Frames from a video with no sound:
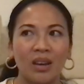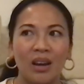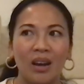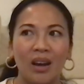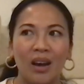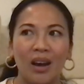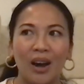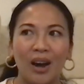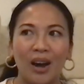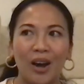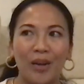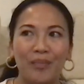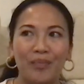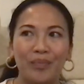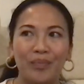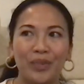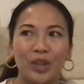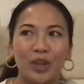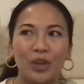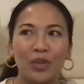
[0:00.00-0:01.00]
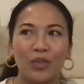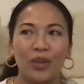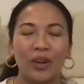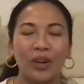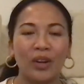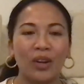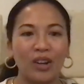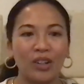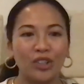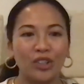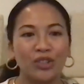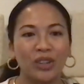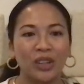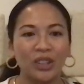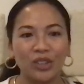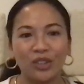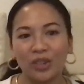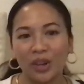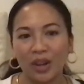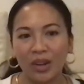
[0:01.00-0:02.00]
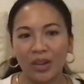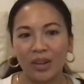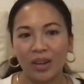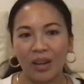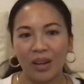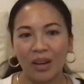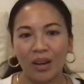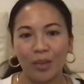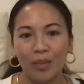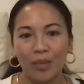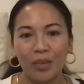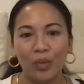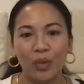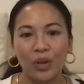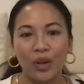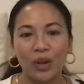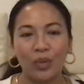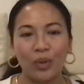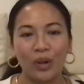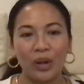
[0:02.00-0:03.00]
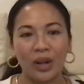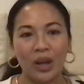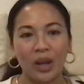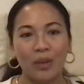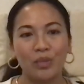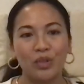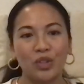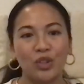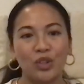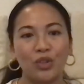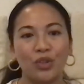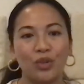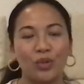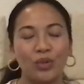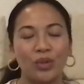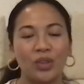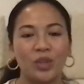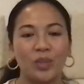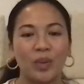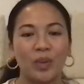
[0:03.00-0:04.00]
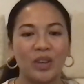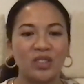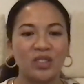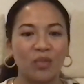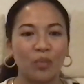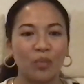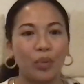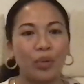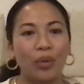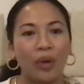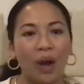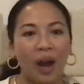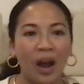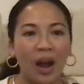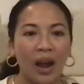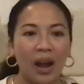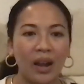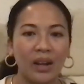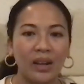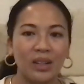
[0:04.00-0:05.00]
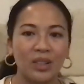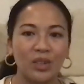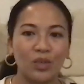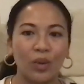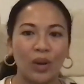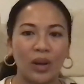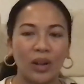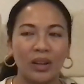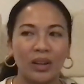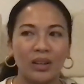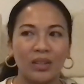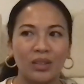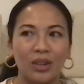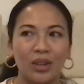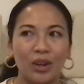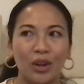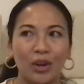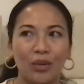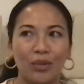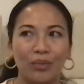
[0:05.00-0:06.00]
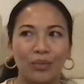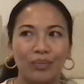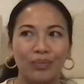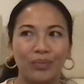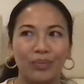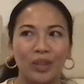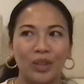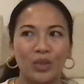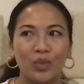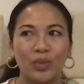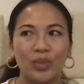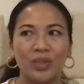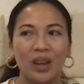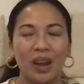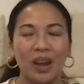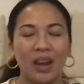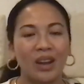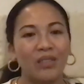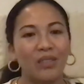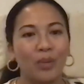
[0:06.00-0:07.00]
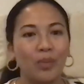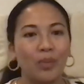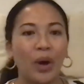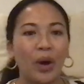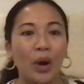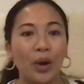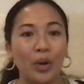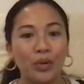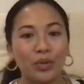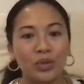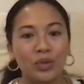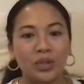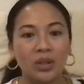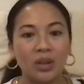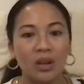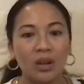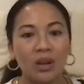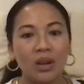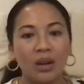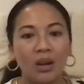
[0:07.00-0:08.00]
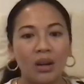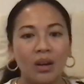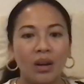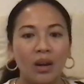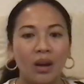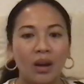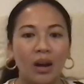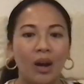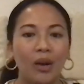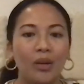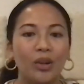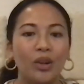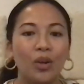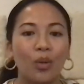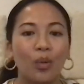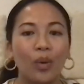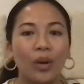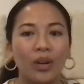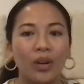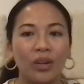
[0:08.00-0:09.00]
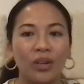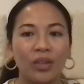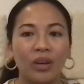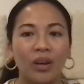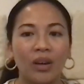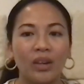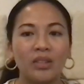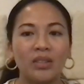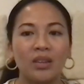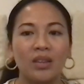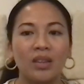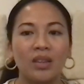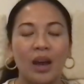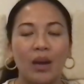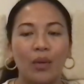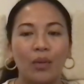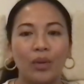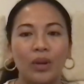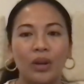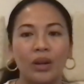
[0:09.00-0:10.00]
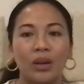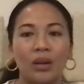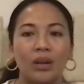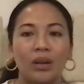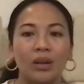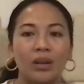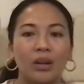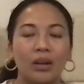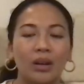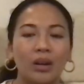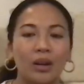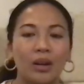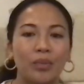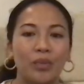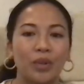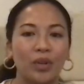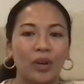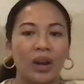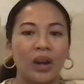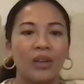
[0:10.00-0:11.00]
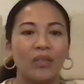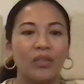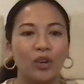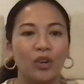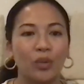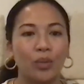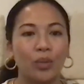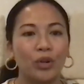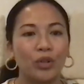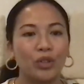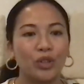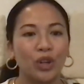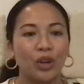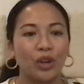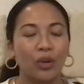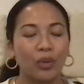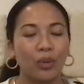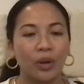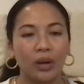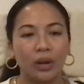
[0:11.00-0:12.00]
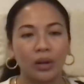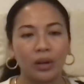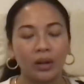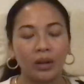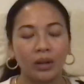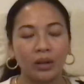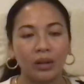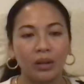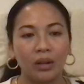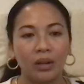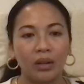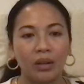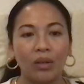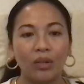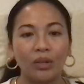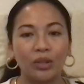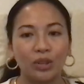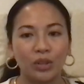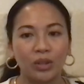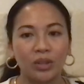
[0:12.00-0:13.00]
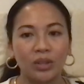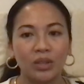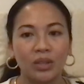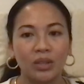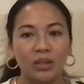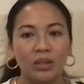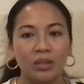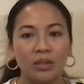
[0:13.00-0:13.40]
you know, very contradictory when it comes to the space of pride, as well as, you know, this was kind of imposed. You know, what are your thoughts on that when you're kind of approaching your work in altars?